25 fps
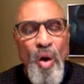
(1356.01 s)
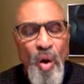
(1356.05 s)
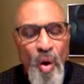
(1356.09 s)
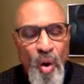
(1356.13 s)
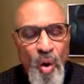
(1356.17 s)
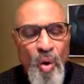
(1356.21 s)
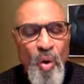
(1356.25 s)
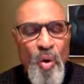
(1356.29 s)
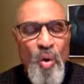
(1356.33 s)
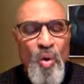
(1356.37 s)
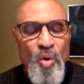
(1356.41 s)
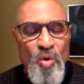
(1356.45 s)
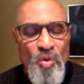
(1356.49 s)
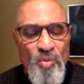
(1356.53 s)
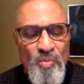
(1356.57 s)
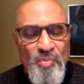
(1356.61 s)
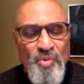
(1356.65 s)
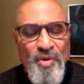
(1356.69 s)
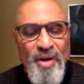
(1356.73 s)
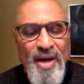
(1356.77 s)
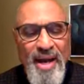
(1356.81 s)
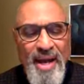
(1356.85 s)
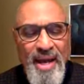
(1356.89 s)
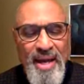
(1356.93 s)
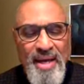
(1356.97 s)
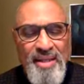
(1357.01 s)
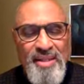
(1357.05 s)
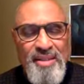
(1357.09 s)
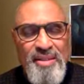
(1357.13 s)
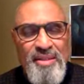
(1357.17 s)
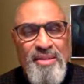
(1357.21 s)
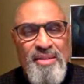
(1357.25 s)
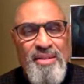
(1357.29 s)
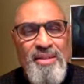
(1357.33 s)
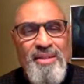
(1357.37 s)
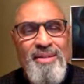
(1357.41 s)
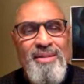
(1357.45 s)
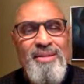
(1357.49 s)
a whole
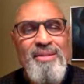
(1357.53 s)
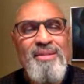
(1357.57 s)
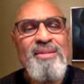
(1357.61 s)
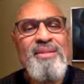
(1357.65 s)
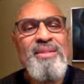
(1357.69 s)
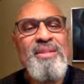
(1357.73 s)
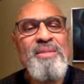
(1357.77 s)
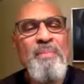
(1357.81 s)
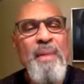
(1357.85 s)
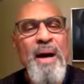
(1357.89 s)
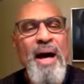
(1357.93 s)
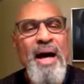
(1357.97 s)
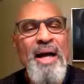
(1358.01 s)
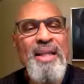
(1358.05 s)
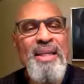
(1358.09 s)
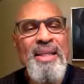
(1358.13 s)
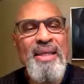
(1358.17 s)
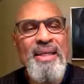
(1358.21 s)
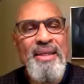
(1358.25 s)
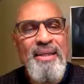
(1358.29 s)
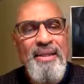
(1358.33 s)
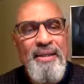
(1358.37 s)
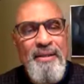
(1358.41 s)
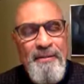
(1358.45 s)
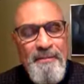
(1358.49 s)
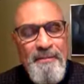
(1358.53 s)
branch smiling.